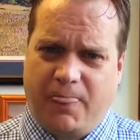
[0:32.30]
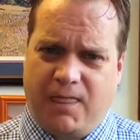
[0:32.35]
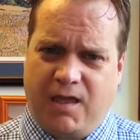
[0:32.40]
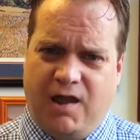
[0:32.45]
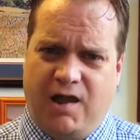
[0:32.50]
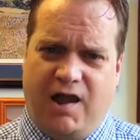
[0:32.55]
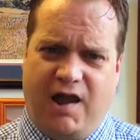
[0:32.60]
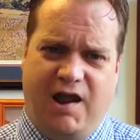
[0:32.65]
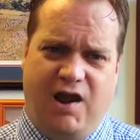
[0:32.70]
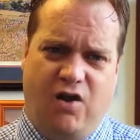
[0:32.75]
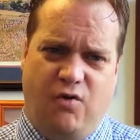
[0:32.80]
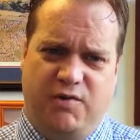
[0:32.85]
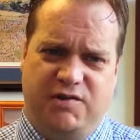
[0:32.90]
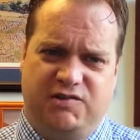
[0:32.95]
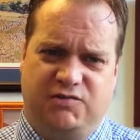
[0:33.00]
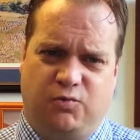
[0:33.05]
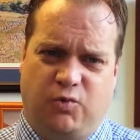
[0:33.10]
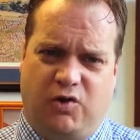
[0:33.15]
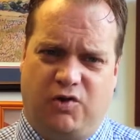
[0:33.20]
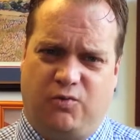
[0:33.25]
I
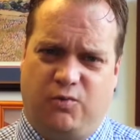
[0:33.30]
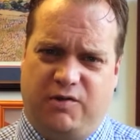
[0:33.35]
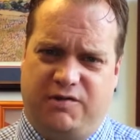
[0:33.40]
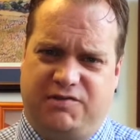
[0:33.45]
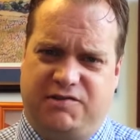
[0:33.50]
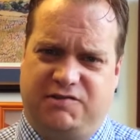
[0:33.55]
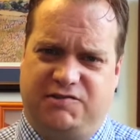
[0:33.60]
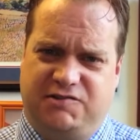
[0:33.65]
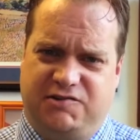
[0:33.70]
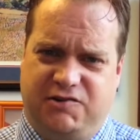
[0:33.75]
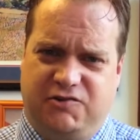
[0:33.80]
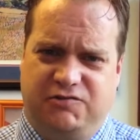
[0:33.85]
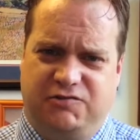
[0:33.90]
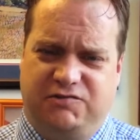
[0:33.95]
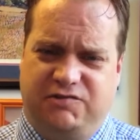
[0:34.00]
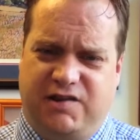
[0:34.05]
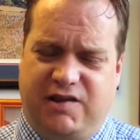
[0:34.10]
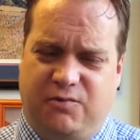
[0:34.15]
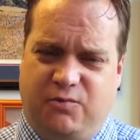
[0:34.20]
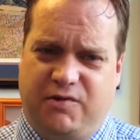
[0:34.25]
always work with the
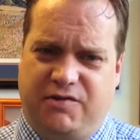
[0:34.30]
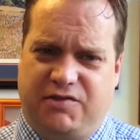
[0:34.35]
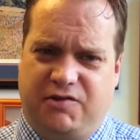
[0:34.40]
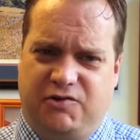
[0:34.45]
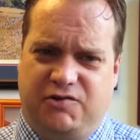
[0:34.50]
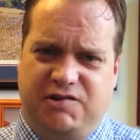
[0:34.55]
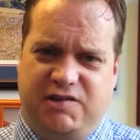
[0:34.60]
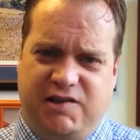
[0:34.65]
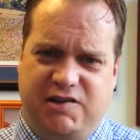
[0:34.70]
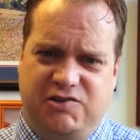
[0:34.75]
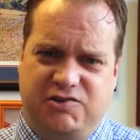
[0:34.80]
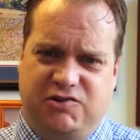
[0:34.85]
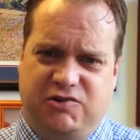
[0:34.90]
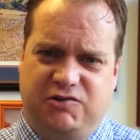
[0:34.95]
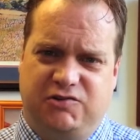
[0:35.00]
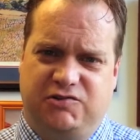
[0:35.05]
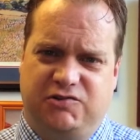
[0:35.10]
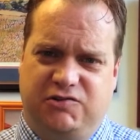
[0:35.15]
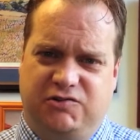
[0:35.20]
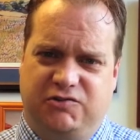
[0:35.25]
student and with their
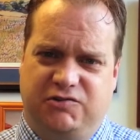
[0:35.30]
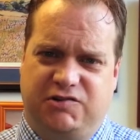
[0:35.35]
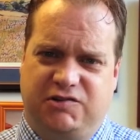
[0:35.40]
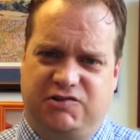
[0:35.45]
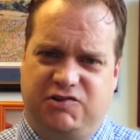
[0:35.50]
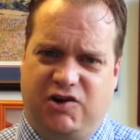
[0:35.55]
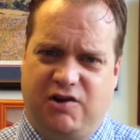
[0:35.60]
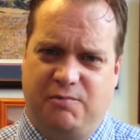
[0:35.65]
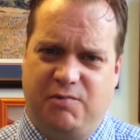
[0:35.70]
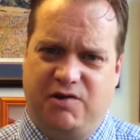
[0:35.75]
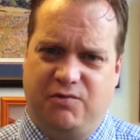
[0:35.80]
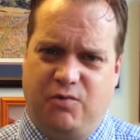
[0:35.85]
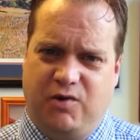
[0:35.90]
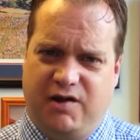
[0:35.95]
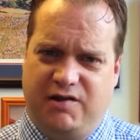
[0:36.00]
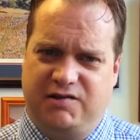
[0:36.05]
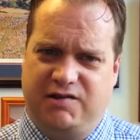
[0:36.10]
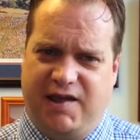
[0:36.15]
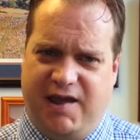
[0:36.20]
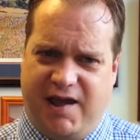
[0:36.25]
teacher to determine
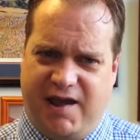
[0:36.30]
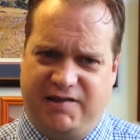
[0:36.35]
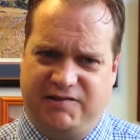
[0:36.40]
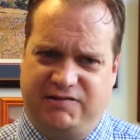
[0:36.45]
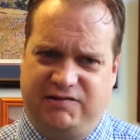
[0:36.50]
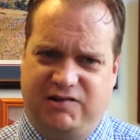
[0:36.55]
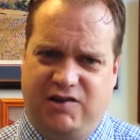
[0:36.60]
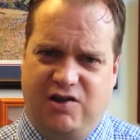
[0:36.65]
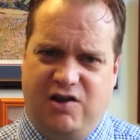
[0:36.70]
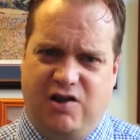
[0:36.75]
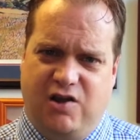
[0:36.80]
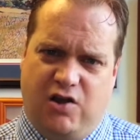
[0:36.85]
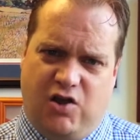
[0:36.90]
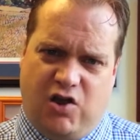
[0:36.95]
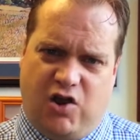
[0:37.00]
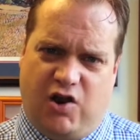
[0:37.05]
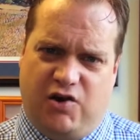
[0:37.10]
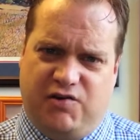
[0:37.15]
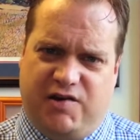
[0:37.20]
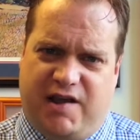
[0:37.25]
what tasks
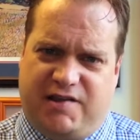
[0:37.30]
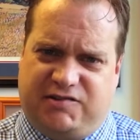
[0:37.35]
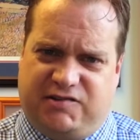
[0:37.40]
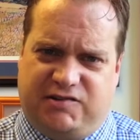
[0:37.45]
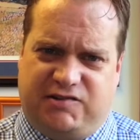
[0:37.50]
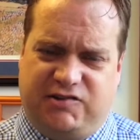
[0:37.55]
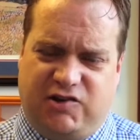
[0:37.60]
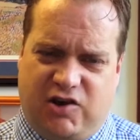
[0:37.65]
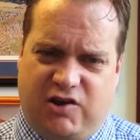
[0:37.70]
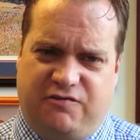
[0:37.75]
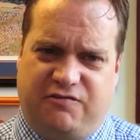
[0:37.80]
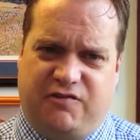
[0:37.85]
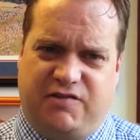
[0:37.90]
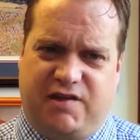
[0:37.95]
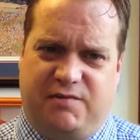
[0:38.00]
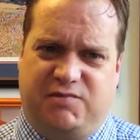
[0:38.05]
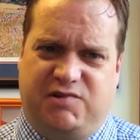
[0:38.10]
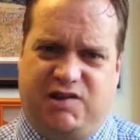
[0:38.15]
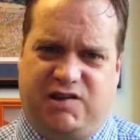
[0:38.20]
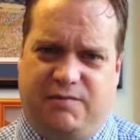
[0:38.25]
are necessary for
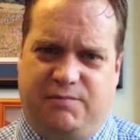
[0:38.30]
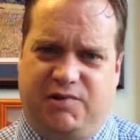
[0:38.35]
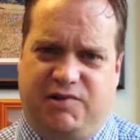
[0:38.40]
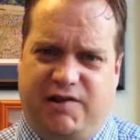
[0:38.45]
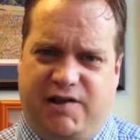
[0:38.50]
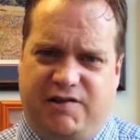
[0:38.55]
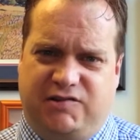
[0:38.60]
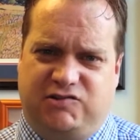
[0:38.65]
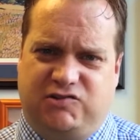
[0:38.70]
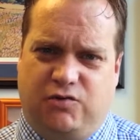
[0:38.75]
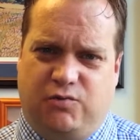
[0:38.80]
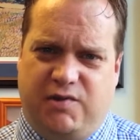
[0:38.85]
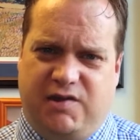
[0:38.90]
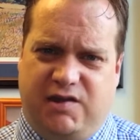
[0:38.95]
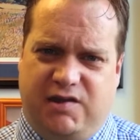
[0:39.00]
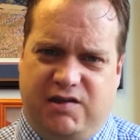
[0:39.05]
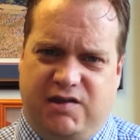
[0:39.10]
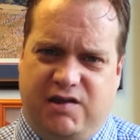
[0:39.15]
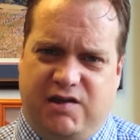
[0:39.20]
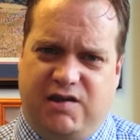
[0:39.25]
them to complete. So
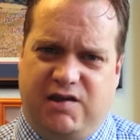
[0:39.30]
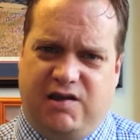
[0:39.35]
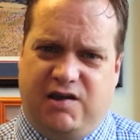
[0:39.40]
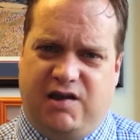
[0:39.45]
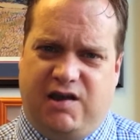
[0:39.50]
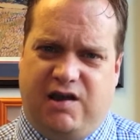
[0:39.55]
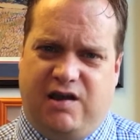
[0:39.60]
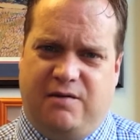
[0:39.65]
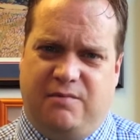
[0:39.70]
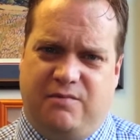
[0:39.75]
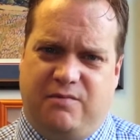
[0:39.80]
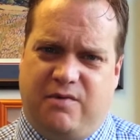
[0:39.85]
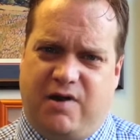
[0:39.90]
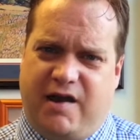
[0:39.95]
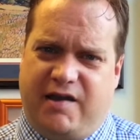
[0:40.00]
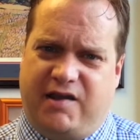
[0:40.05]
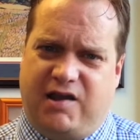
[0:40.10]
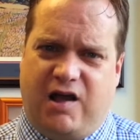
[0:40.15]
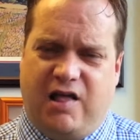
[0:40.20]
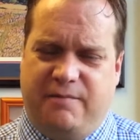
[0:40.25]

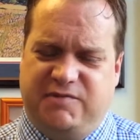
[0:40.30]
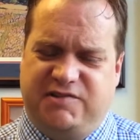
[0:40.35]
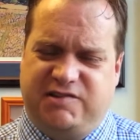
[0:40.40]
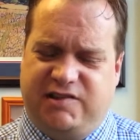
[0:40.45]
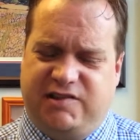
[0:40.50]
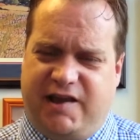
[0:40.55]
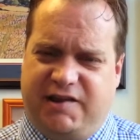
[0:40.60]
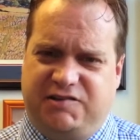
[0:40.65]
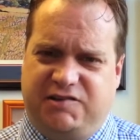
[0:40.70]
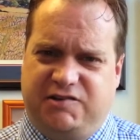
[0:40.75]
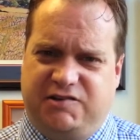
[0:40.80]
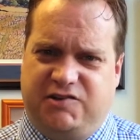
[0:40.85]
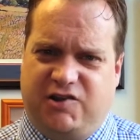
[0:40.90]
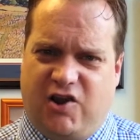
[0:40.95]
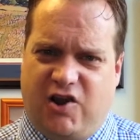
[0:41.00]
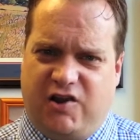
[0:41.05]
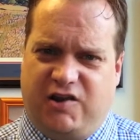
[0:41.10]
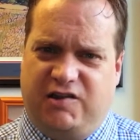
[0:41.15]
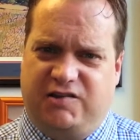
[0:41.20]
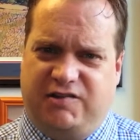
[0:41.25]
I call them selected
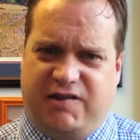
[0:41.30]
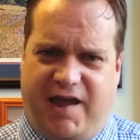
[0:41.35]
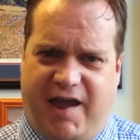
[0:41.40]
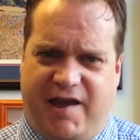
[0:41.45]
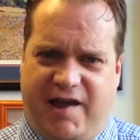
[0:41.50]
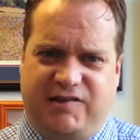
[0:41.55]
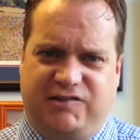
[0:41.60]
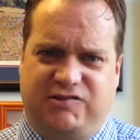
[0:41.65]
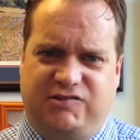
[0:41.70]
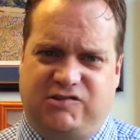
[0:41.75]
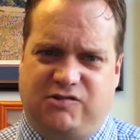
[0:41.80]
target tasks.